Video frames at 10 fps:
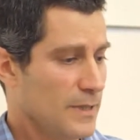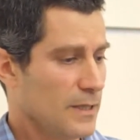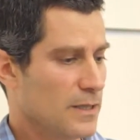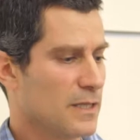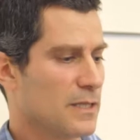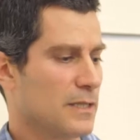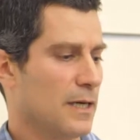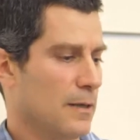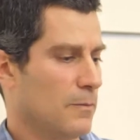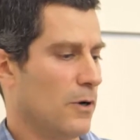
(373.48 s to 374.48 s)
This is
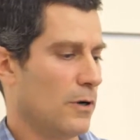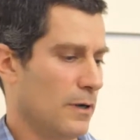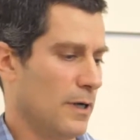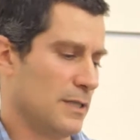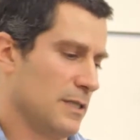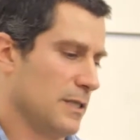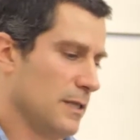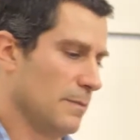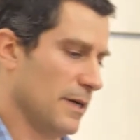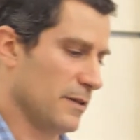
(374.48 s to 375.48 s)
done among, as I
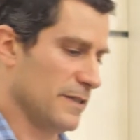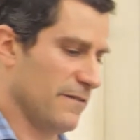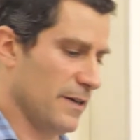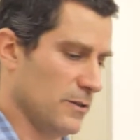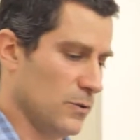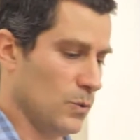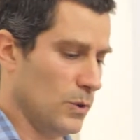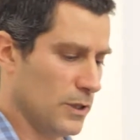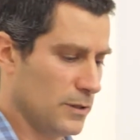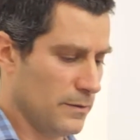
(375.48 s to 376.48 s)
said, mothers and fathers who
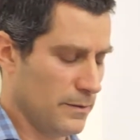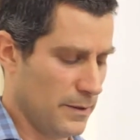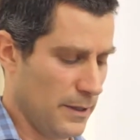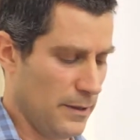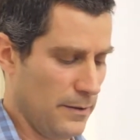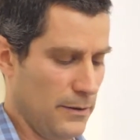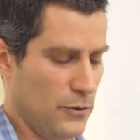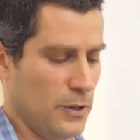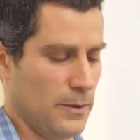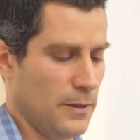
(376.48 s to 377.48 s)
worked
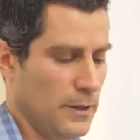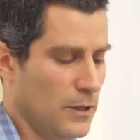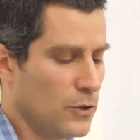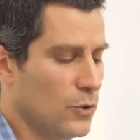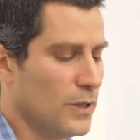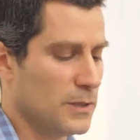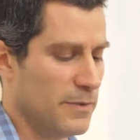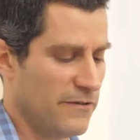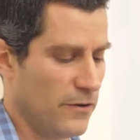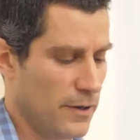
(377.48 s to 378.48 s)
during 2 years
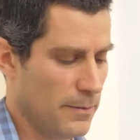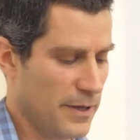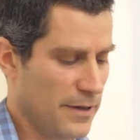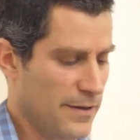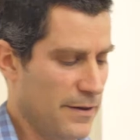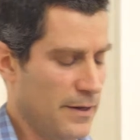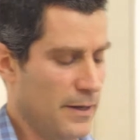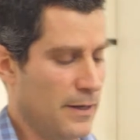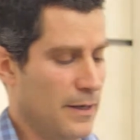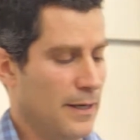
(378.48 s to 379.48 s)
before the birth.
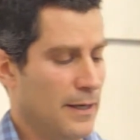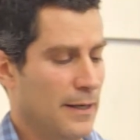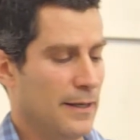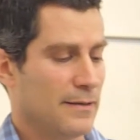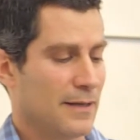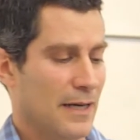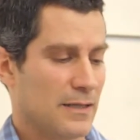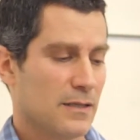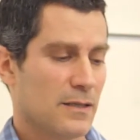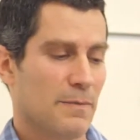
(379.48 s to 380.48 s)
It
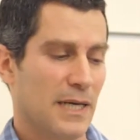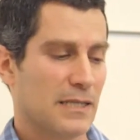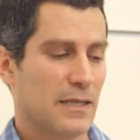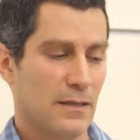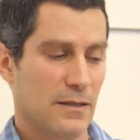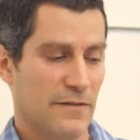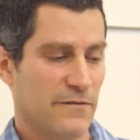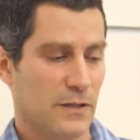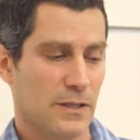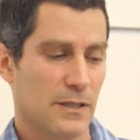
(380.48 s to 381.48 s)
cancels the baseline
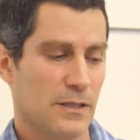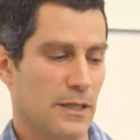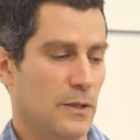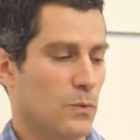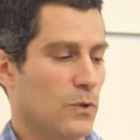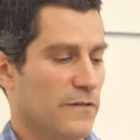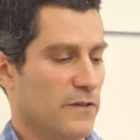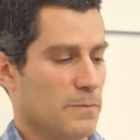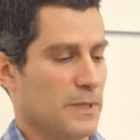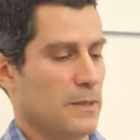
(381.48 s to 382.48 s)
differences in
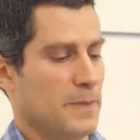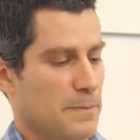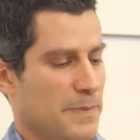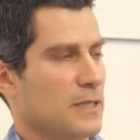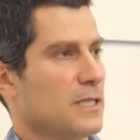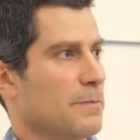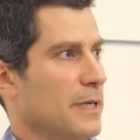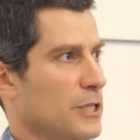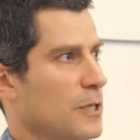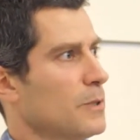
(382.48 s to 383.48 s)
workforce
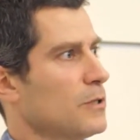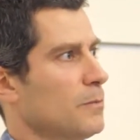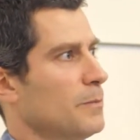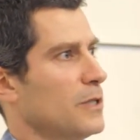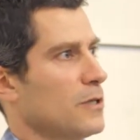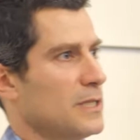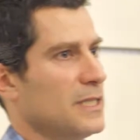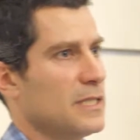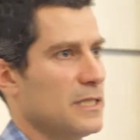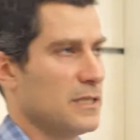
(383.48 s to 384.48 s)
participation because
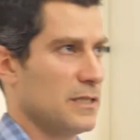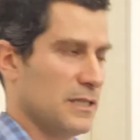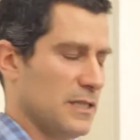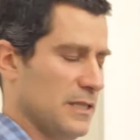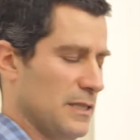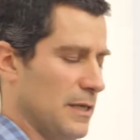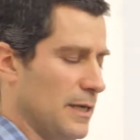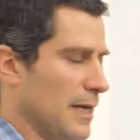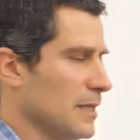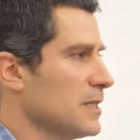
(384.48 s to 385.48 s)
this
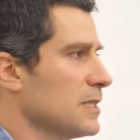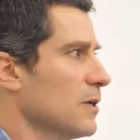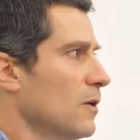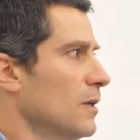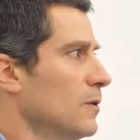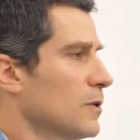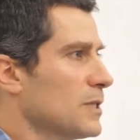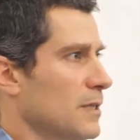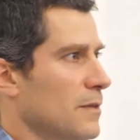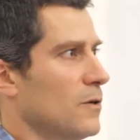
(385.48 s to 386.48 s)
analysis only looks
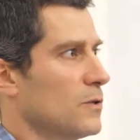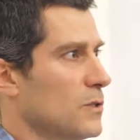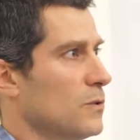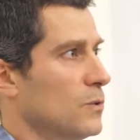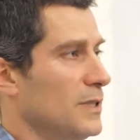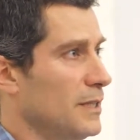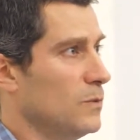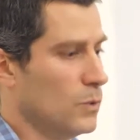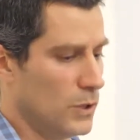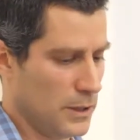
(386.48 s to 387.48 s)
at those who
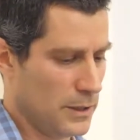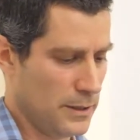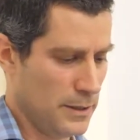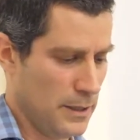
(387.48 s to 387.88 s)
did work.